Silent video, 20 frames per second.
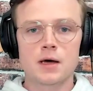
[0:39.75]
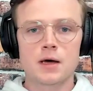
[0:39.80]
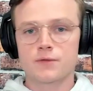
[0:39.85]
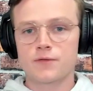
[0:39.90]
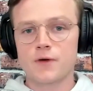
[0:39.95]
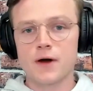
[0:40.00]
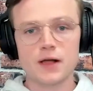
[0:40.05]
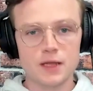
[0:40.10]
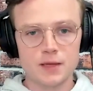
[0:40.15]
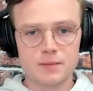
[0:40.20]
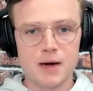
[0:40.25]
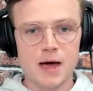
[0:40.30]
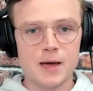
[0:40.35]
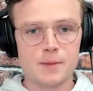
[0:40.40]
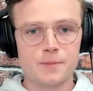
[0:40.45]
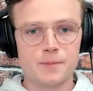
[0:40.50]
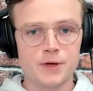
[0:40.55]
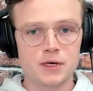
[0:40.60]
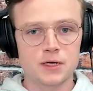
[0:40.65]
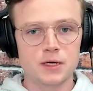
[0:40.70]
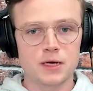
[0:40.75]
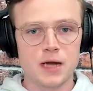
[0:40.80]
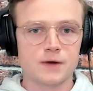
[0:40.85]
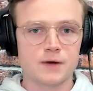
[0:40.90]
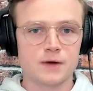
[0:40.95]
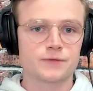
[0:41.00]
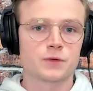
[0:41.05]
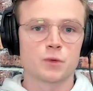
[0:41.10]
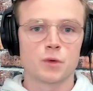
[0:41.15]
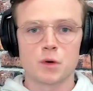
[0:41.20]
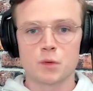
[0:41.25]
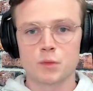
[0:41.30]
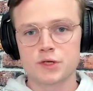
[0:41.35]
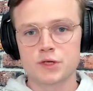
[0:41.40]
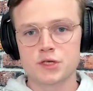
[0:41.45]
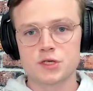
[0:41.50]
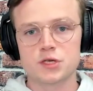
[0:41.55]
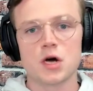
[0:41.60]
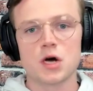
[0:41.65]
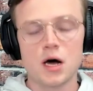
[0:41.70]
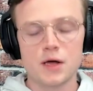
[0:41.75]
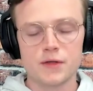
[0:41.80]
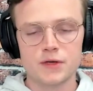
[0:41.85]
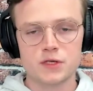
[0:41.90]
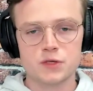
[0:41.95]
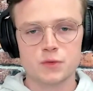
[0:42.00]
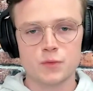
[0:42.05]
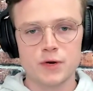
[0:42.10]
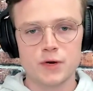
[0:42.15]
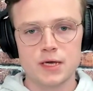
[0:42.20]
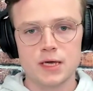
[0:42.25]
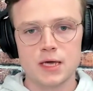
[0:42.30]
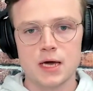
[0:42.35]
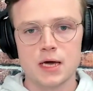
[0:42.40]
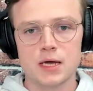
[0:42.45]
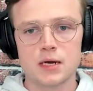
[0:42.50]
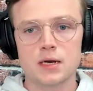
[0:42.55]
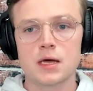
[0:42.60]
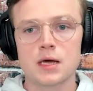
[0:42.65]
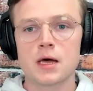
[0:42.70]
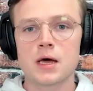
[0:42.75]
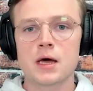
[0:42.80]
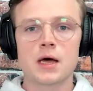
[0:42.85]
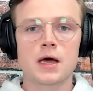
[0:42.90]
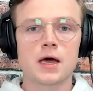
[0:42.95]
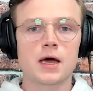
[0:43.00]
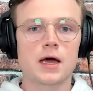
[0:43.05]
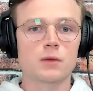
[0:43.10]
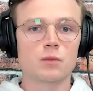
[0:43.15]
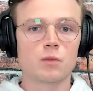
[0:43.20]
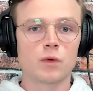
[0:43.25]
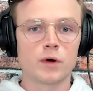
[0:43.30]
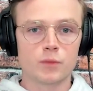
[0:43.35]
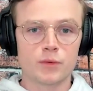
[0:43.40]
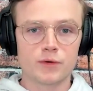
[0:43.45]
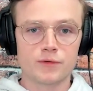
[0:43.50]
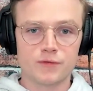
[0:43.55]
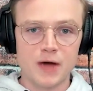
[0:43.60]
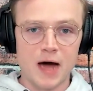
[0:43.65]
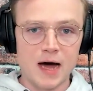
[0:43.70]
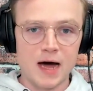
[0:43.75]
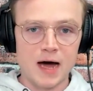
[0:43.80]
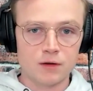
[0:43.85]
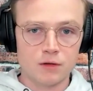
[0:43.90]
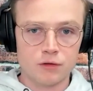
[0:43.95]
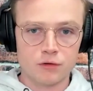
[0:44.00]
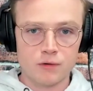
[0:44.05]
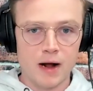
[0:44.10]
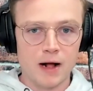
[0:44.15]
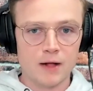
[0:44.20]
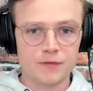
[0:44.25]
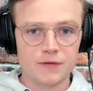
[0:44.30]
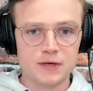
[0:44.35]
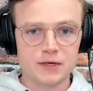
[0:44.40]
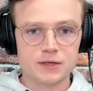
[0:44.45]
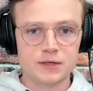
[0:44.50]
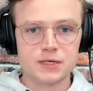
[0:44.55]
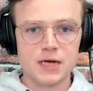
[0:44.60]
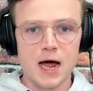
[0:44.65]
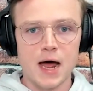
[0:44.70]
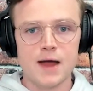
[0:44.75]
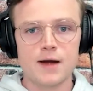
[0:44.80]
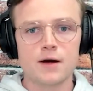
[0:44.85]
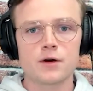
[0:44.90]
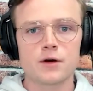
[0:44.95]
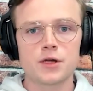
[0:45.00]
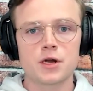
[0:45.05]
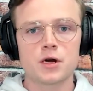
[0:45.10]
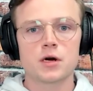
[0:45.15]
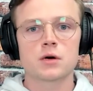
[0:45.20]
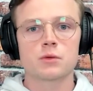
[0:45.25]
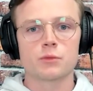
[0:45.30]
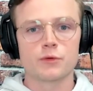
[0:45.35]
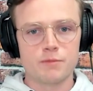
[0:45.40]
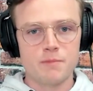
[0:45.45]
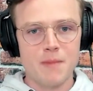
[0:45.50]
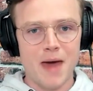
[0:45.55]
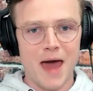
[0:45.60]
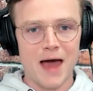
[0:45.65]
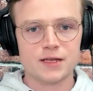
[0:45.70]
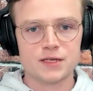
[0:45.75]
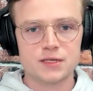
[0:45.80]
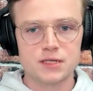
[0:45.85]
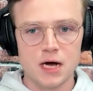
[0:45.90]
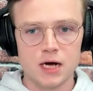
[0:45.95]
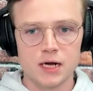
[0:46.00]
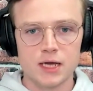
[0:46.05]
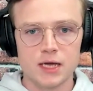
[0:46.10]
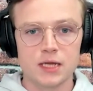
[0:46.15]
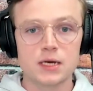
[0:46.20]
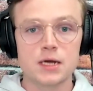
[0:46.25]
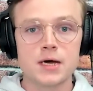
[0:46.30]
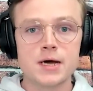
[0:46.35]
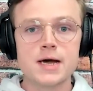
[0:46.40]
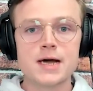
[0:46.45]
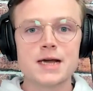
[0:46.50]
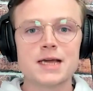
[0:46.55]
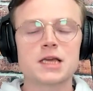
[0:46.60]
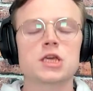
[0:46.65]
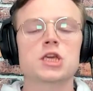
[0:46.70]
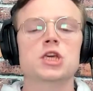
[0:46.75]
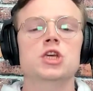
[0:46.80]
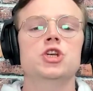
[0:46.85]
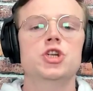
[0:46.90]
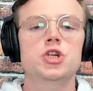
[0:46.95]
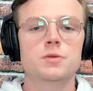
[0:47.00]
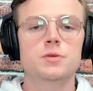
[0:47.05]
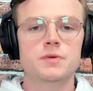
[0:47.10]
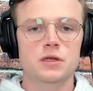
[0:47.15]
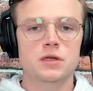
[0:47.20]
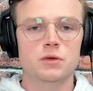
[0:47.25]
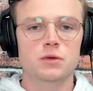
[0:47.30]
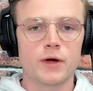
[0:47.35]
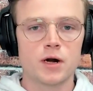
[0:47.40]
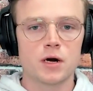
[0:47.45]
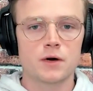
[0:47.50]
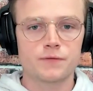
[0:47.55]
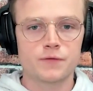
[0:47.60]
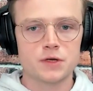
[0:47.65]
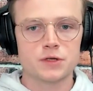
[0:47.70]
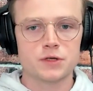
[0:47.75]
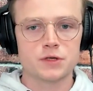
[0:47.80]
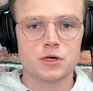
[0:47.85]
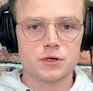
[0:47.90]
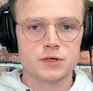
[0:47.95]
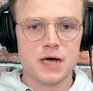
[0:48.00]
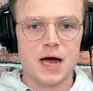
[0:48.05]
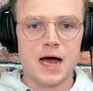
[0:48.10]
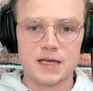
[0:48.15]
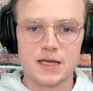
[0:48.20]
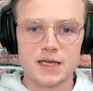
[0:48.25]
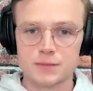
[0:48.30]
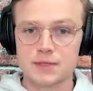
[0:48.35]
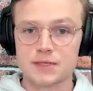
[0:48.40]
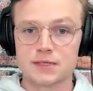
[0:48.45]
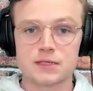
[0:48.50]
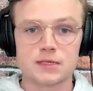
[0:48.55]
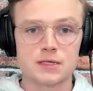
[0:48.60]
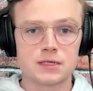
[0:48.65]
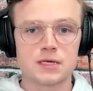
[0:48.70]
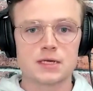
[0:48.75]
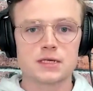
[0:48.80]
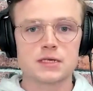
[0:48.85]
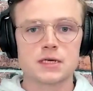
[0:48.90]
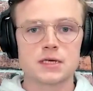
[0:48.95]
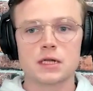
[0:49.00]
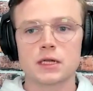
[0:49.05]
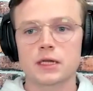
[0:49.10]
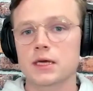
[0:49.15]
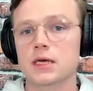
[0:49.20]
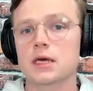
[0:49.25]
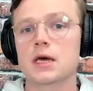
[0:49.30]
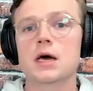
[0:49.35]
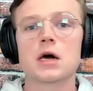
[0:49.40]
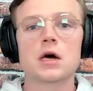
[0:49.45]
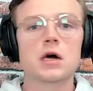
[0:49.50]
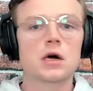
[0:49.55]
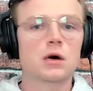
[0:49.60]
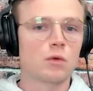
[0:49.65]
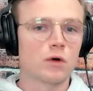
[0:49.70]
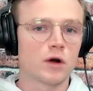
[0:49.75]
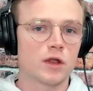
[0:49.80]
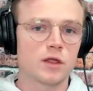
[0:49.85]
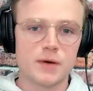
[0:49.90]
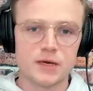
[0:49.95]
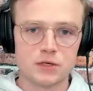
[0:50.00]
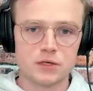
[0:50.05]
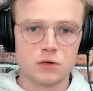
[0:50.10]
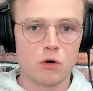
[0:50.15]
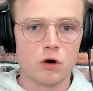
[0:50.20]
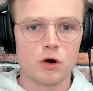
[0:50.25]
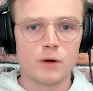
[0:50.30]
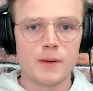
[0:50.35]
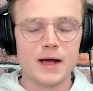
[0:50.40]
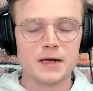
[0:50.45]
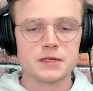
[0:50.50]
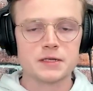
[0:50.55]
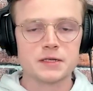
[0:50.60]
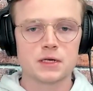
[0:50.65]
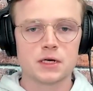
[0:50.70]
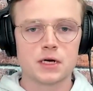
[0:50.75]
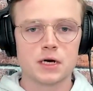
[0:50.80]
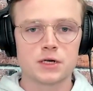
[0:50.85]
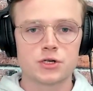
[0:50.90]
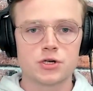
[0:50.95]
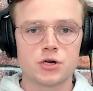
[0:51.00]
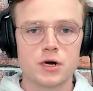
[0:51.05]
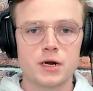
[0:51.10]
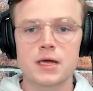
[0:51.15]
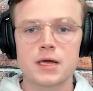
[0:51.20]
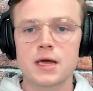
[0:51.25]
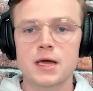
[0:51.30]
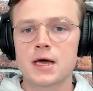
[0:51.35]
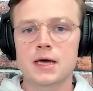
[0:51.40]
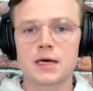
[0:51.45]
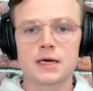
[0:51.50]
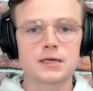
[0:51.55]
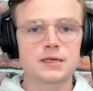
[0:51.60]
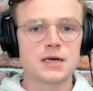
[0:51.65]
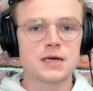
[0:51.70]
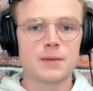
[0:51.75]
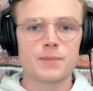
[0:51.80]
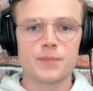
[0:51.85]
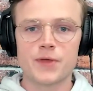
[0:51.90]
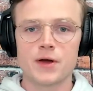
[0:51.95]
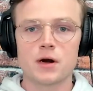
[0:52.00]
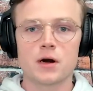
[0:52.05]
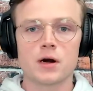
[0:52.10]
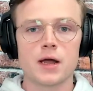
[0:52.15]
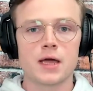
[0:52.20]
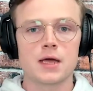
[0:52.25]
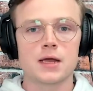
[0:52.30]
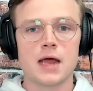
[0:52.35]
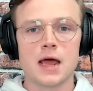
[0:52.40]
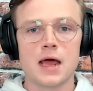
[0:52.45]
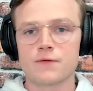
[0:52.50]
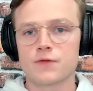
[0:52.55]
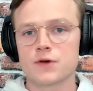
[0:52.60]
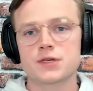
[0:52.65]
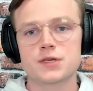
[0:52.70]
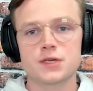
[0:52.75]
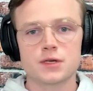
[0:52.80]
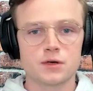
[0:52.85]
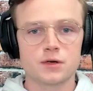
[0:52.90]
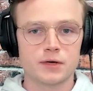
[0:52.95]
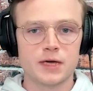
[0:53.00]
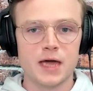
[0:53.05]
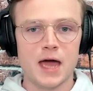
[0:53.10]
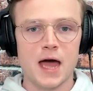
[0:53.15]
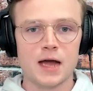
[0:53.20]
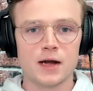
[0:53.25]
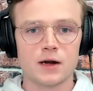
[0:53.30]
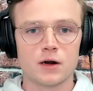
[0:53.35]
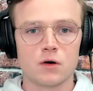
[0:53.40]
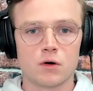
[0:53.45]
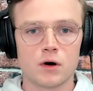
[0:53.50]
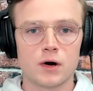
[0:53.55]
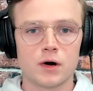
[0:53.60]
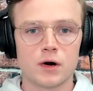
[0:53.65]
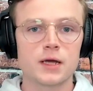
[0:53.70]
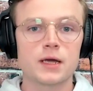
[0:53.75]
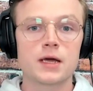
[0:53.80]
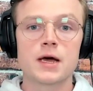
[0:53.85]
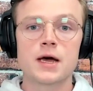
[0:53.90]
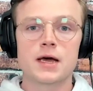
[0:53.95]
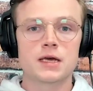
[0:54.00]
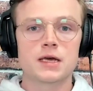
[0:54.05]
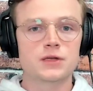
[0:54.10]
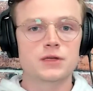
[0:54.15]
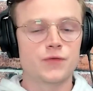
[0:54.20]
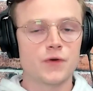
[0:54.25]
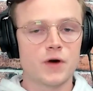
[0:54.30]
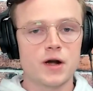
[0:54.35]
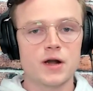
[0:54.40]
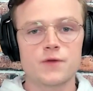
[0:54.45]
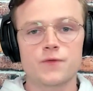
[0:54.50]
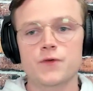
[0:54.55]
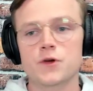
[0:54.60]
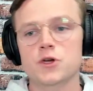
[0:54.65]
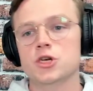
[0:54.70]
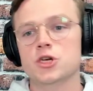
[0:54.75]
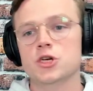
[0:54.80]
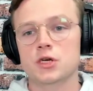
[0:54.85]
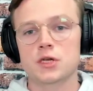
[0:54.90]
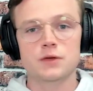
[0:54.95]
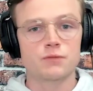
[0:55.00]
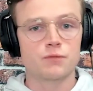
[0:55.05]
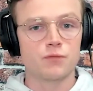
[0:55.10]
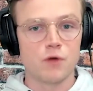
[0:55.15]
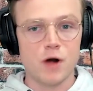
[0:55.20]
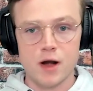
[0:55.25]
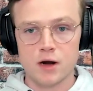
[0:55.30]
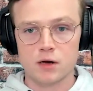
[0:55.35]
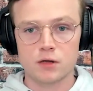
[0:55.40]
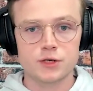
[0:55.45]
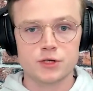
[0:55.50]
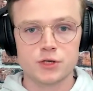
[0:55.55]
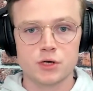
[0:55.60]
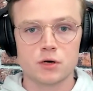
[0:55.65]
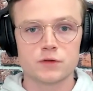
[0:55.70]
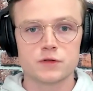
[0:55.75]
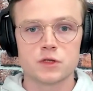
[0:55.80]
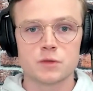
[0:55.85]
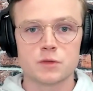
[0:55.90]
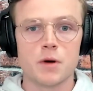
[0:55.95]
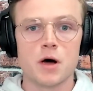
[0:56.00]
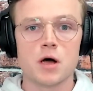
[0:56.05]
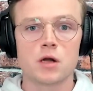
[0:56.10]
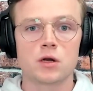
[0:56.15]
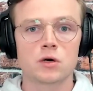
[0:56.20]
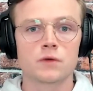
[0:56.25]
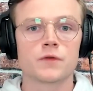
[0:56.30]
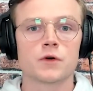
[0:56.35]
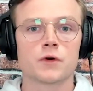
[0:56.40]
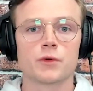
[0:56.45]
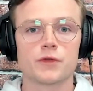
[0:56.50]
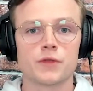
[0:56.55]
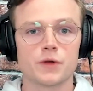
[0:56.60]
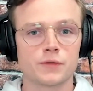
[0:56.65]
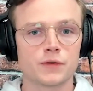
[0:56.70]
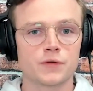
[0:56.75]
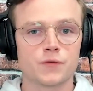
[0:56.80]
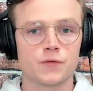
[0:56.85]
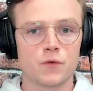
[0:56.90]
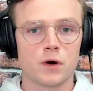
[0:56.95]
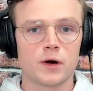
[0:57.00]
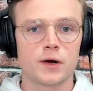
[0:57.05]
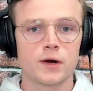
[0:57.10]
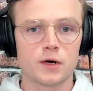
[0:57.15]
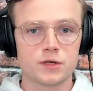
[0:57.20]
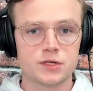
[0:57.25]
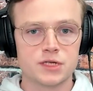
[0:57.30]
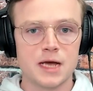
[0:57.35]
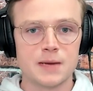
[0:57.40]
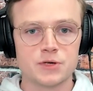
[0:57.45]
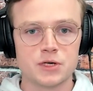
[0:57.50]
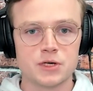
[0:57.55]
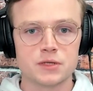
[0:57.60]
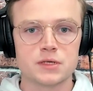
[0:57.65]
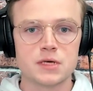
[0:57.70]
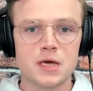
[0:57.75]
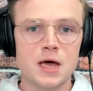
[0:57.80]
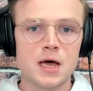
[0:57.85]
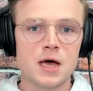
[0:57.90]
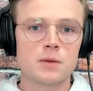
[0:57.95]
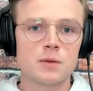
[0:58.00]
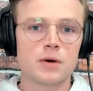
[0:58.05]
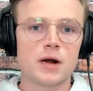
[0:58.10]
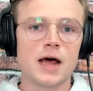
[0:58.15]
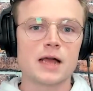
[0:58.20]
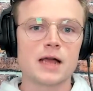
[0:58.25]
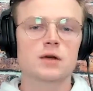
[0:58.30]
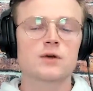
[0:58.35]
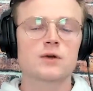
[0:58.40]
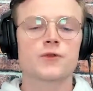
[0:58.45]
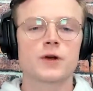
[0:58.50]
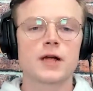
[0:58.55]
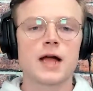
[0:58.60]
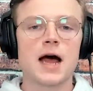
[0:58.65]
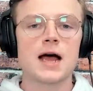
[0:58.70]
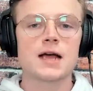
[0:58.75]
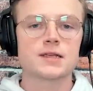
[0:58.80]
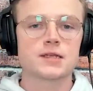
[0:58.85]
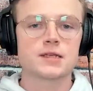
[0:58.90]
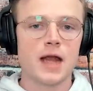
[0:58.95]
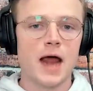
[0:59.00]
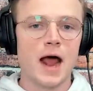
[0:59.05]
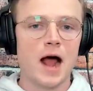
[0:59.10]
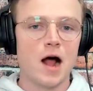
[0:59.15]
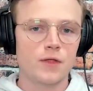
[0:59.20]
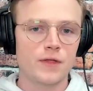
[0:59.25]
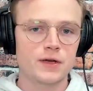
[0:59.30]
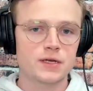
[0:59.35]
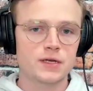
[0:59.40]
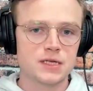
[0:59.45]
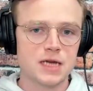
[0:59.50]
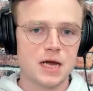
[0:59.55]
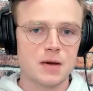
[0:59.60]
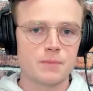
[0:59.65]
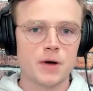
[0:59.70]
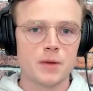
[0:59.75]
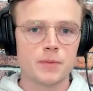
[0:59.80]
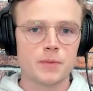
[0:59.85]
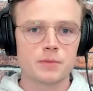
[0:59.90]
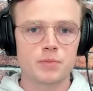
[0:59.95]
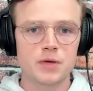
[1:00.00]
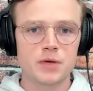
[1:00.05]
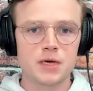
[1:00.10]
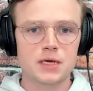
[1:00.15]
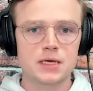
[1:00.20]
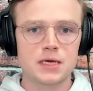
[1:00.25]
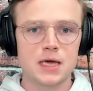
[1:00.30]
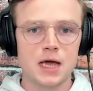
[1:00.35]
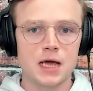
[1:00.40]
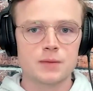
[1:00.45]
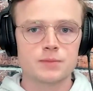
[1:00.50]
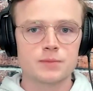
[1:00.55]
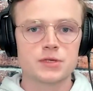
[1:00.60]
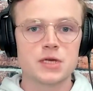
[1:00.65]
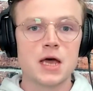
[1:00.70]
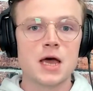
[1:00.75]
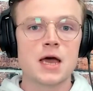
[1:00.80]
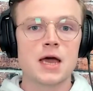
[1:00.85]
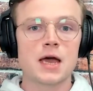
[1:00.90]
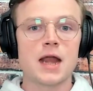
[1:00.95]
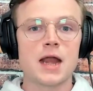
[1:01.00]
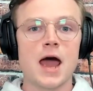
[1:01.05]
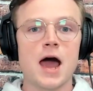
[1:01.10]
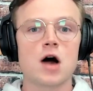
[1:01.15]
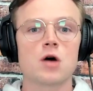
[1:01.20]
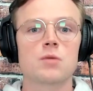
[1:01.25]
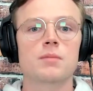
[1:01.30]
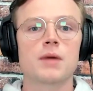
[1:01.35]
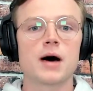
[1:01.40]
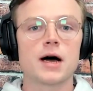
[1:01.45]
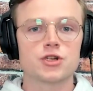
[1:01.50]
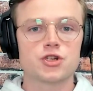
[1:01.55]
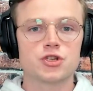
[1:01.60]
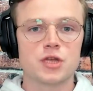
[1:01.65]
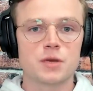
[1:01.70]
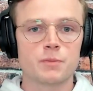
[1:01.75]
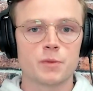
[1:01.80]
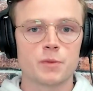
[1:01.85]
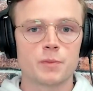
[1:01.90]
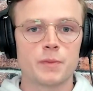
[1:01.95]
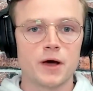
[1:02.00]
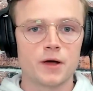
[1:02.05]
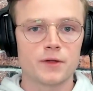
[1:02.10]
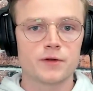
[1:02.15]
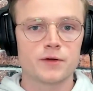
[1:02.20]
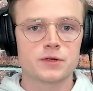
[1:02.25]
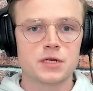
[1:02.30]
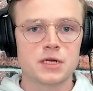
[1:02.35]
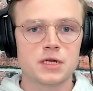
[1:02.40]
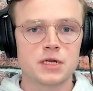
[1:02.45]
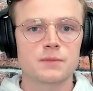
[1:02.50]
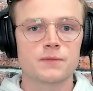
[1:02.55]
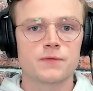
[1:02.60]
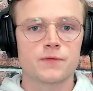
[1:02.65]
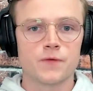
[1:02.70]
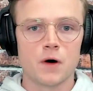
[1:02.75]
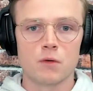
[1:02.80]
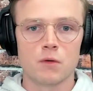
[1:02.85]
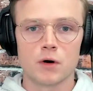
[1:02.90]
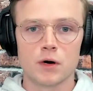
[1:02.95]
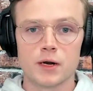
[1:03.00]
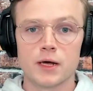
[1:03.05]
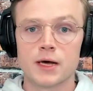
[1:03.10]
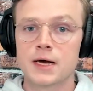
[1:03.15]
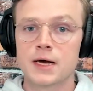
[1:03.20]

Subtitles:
Frankly, in my opinion, after what we saw this weekend and what we've gotten throughout the entire year with Max Duggan, he should be the winner of this year's Heisman. Statistically, one of the best quarterbacks in the country. He's up there in every single category. He's very efficient. He rarely turns the ball over with only four interceptions. But I look for guys and how they step up in big games and how much they propel their team forward.